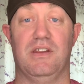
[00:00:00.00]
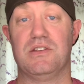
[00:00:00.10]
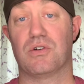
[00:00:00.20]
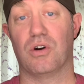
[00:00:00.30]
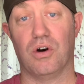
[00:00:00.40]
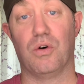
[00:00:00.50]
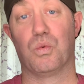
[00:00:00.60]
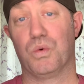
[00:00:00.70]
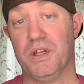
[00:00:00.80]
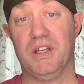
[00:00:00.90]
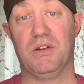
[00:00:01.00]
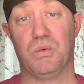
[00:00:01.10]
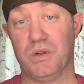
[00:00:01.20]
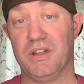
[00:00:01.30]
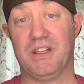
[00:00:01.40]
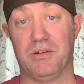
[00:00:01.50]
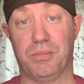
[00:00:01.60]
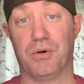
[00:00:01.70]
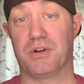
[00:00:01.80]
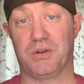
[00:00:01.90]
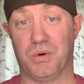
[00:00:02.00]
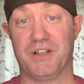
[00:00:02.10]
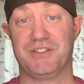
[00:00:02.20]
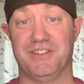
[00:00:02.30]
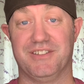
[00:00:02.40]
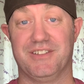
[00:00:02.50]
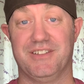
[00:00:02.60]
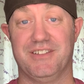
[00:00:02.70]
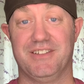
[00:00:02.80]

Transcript: These are all really, really important questions.